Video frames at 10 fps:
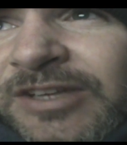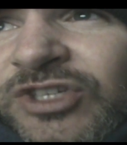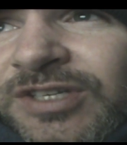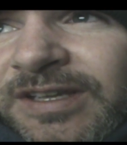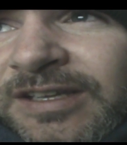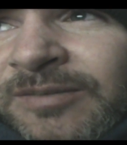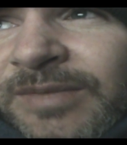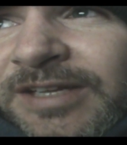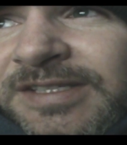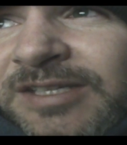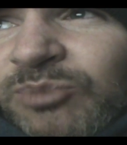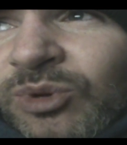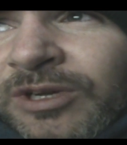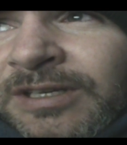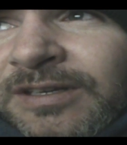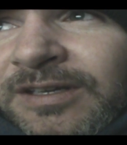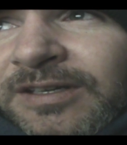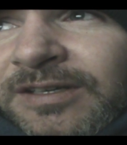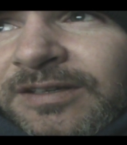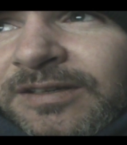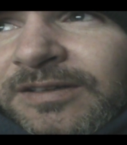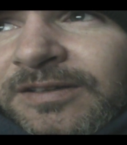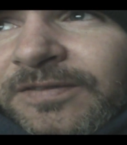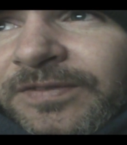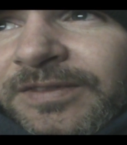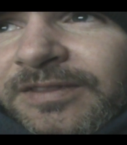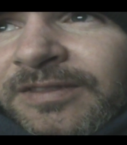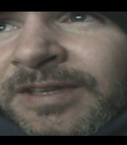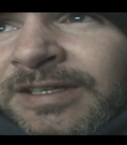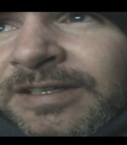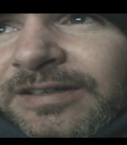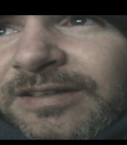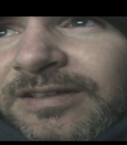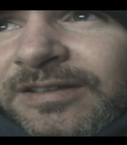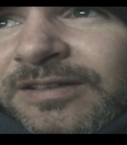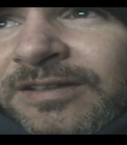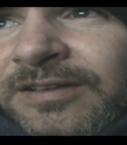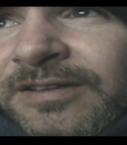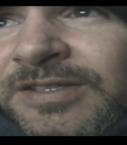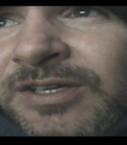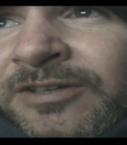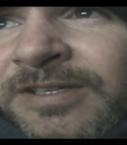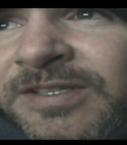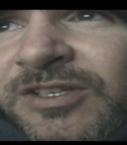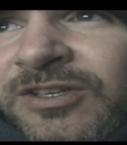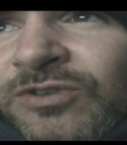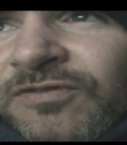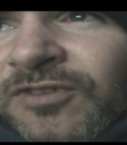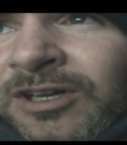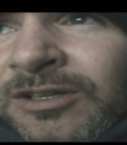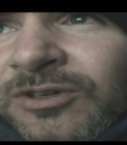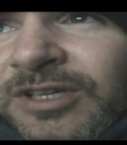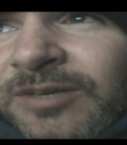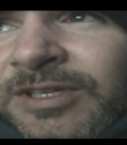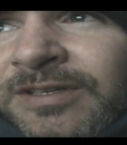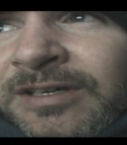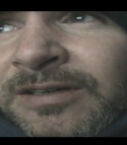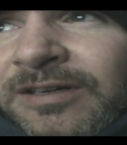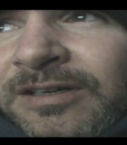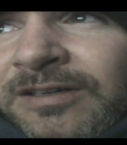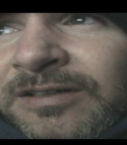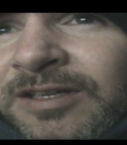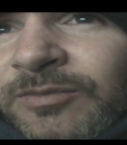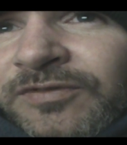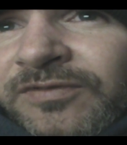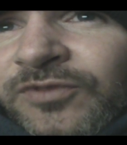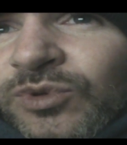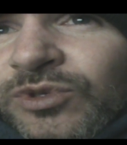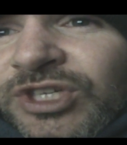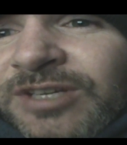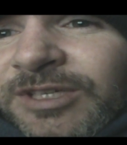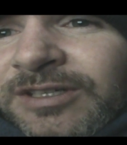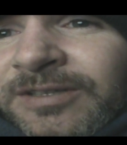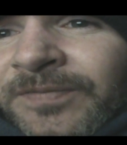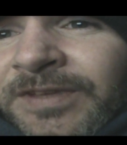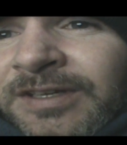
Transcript: mentioned to him at some point that, you know, there's all this nuke fallout coming from Fukushima,